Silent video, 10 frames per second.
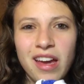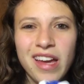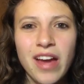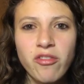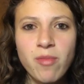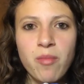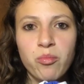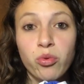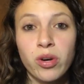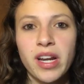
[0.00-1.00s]
have them
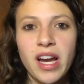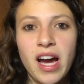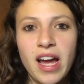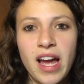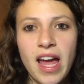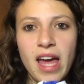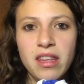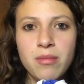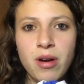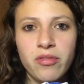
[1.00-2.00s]
up pretty high. I
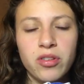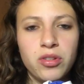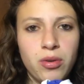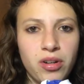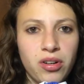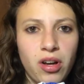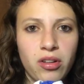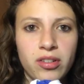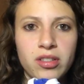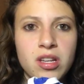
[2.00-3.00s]
had them up for
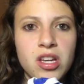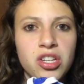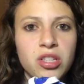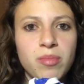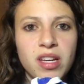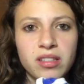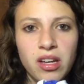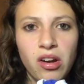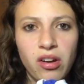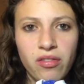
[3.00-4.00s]
$200 just because
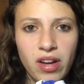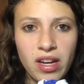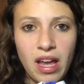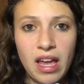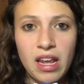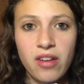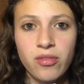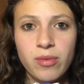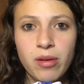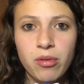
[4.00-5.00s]
I couldn't find any
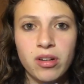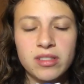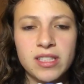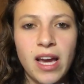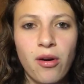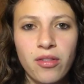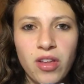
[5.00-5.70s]
of them that were on sale,